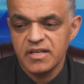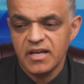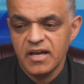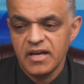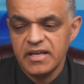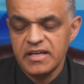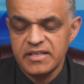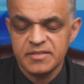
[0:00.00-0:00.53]

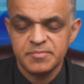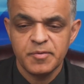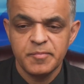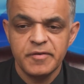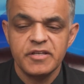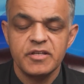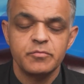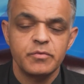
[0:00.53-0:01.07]
uh, it is
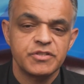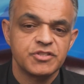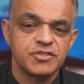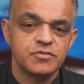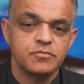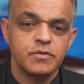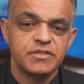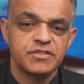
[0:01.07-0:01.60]
permitted, which
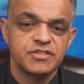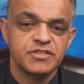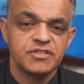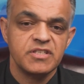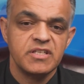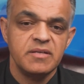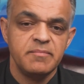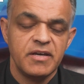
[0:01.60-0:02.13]
which
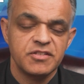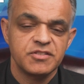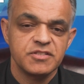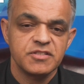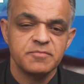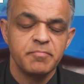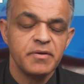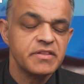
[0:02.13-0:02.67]
he
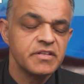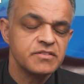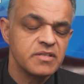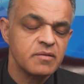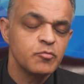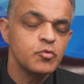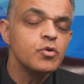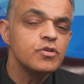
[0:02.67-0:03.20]
mentions, but there's
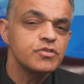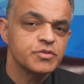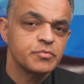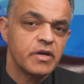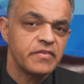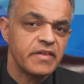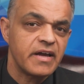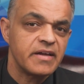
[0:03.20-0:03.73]
some rules
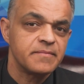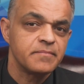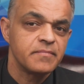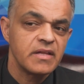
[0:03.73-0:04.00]
around that.